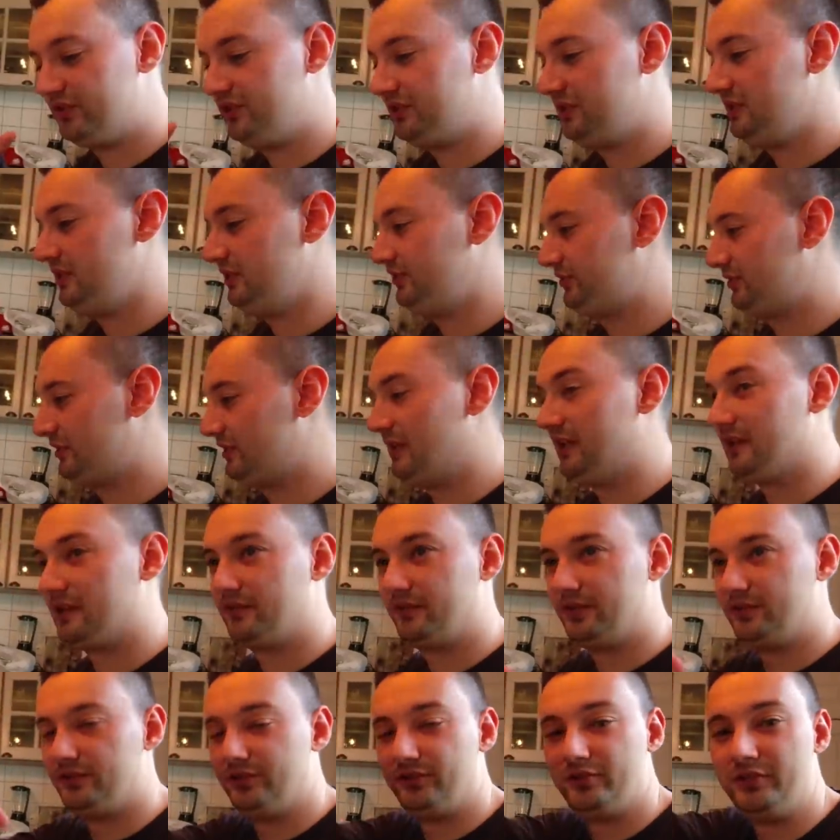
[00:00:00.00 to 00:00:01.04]
cities,
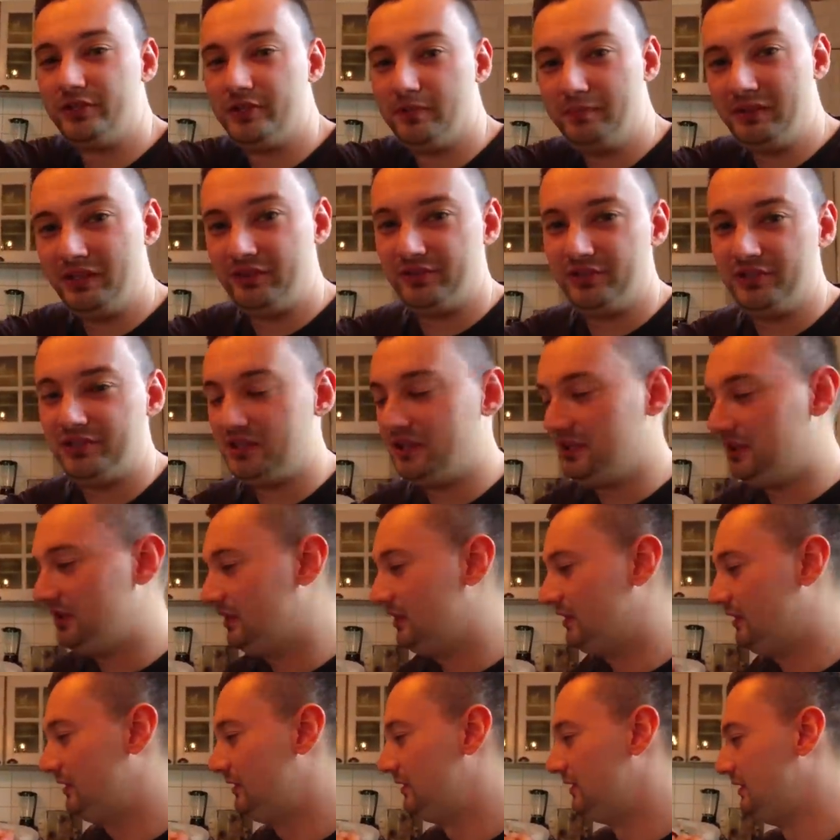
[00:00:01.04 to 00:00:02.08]
like this is not a big city
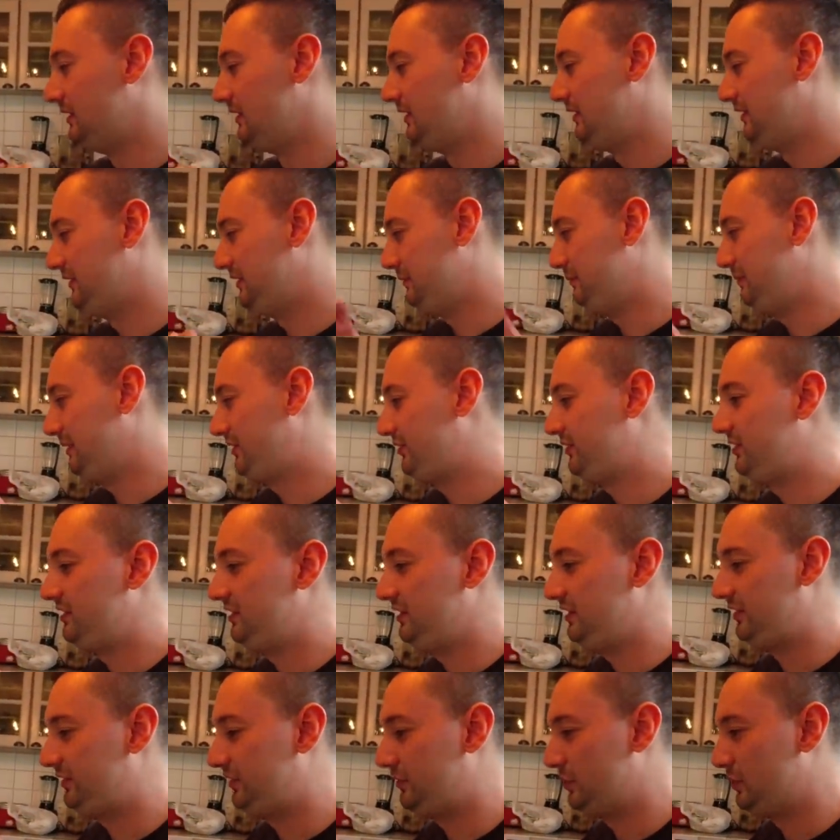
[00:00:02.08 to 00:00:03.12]
here. In the big
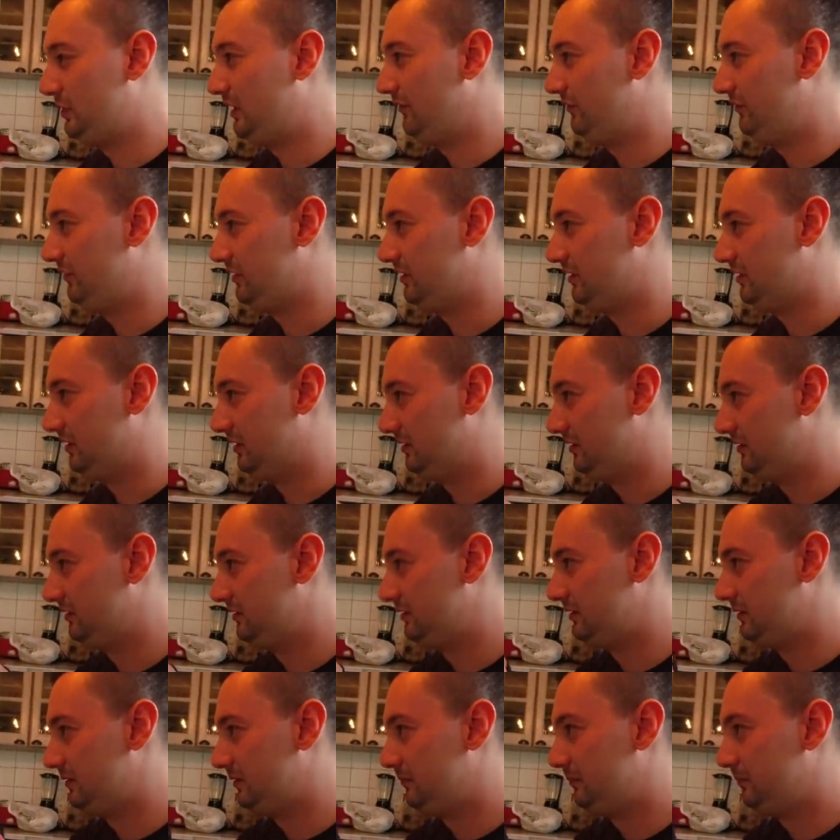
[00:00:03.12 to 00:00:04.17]
cities, you have a
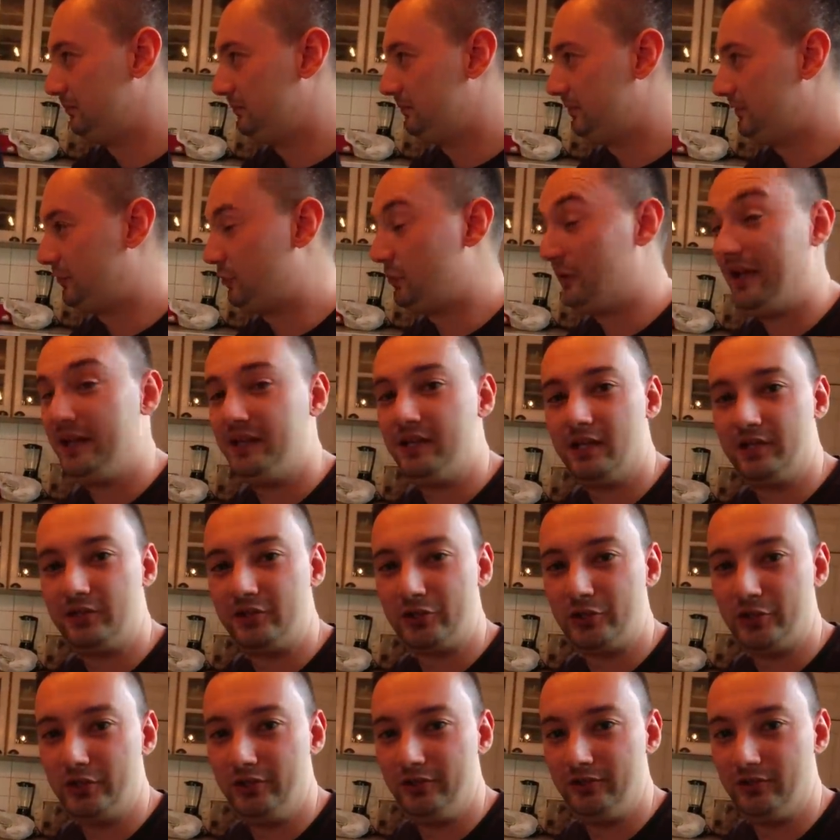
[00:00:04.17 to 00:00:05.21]
greater
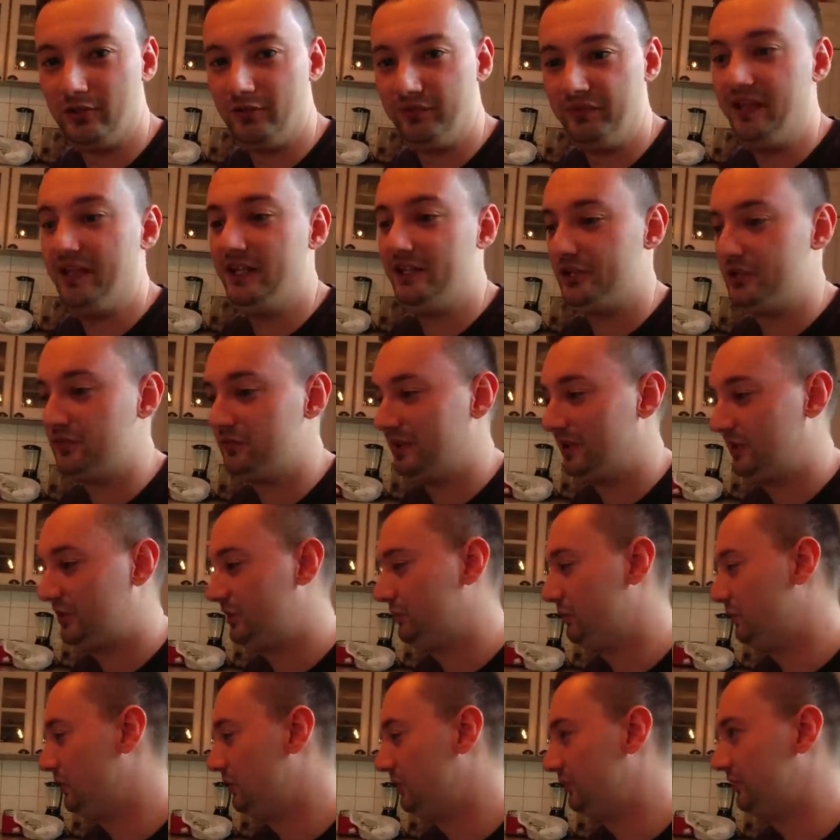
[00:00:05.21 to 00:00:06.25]
choice of Asian
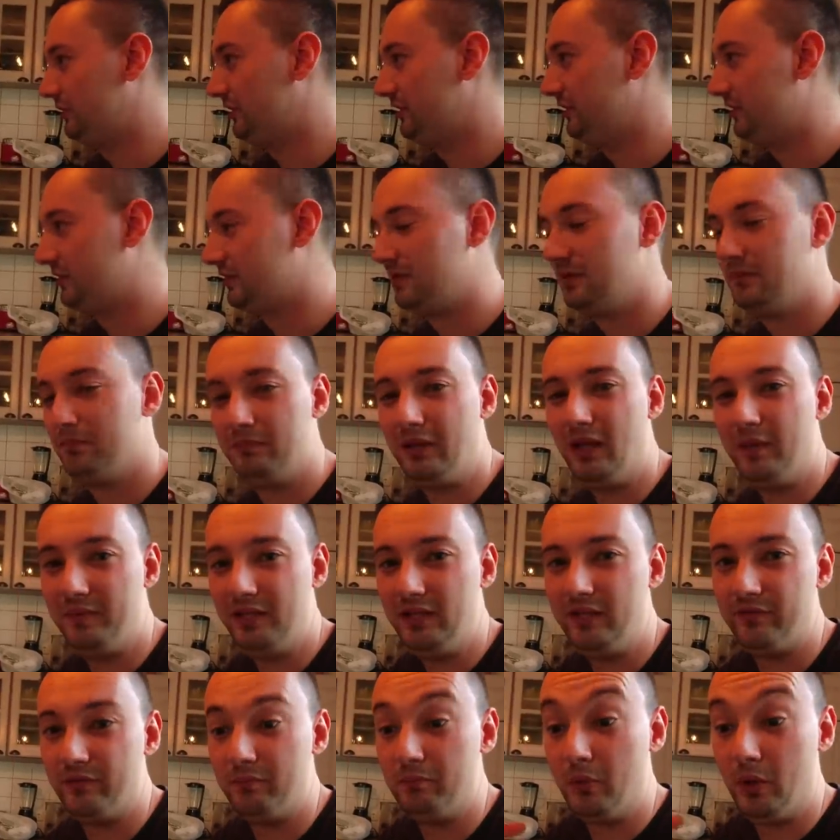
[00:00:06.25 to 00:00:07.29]
restaurants and maybe
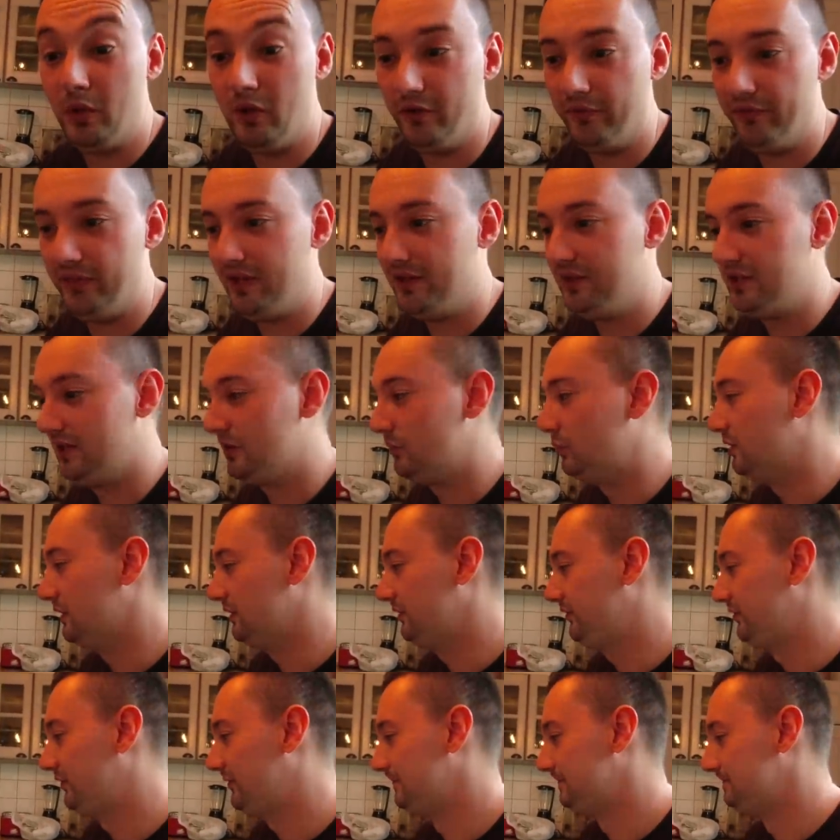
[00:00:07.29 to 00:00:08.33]
even more authentic
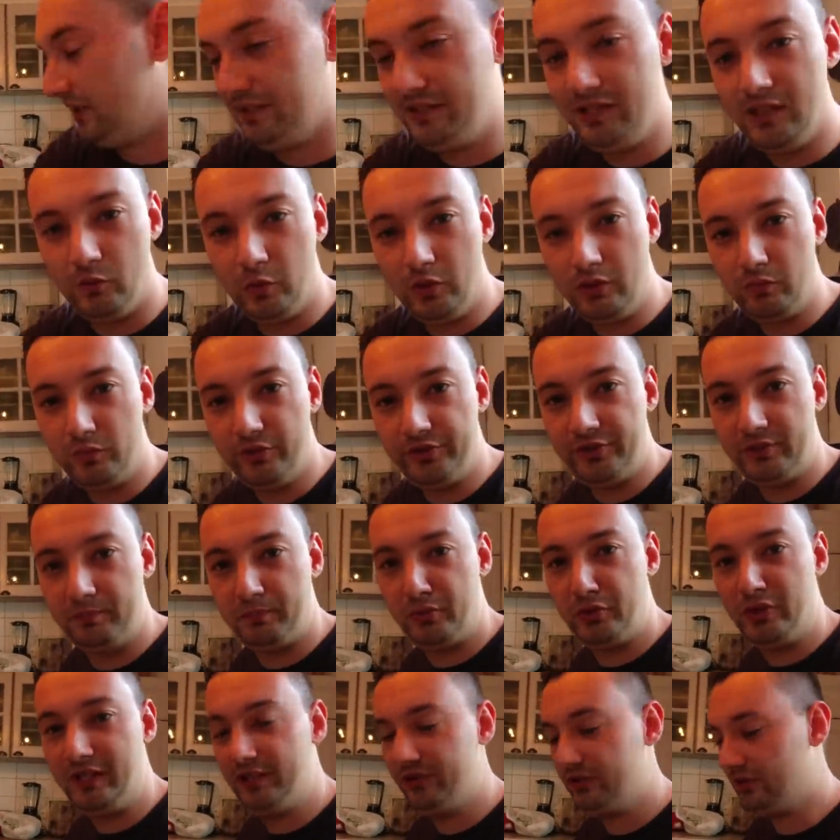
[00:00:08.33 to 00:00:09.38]
ones. And yeah, what was the
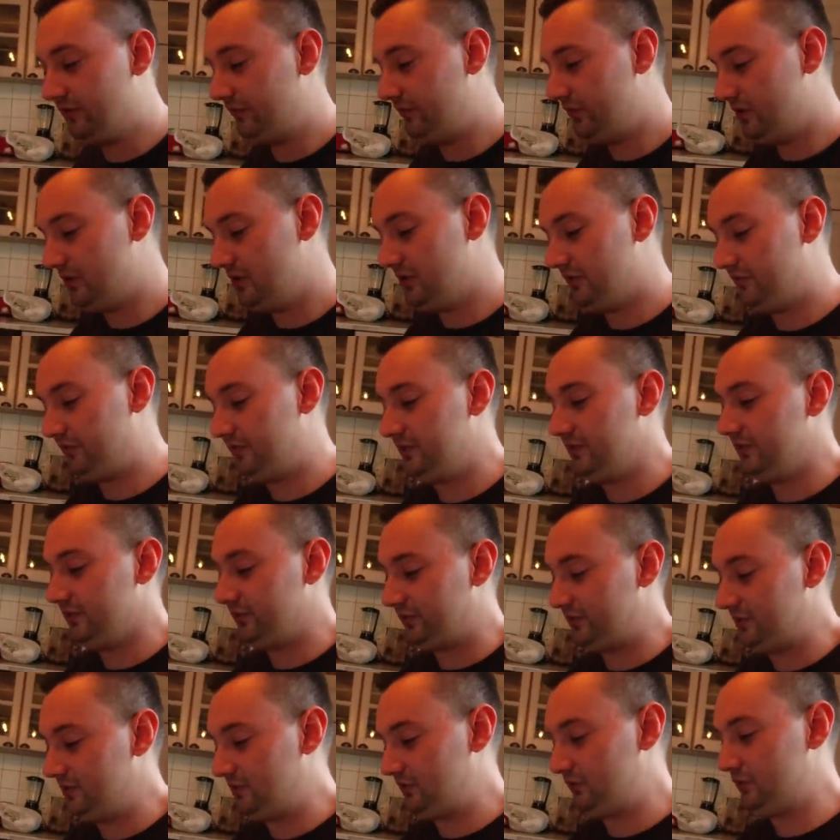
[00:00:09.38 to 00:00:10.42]
price of all of
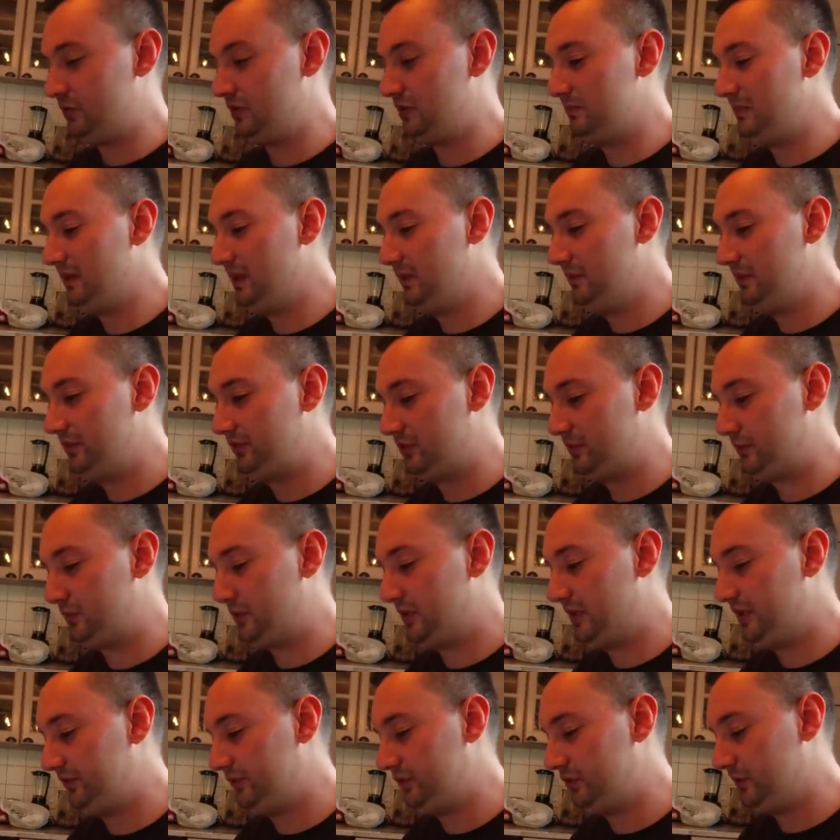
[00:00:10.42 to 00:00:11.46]
this? This will maybe
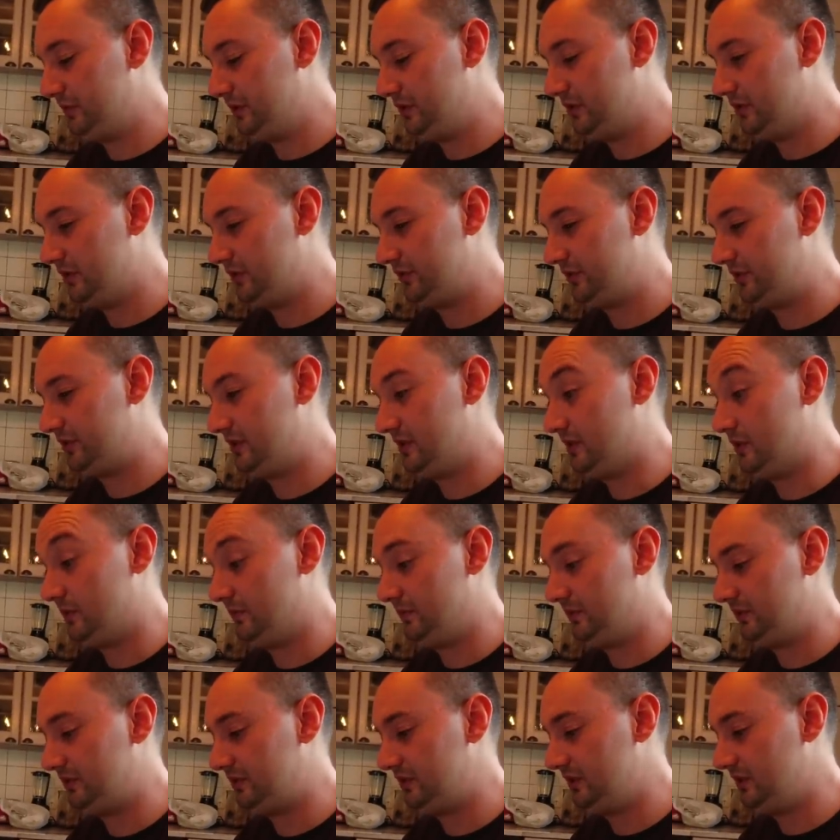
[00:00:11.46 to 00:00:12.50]
surprise you because yeah,
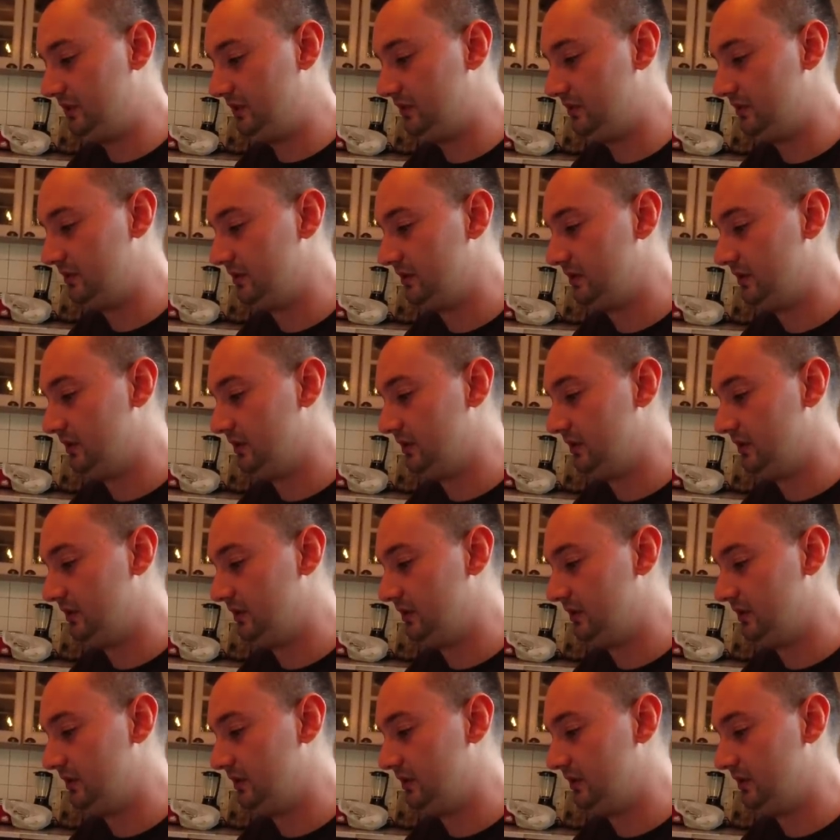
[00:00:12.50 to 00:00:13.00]
obviously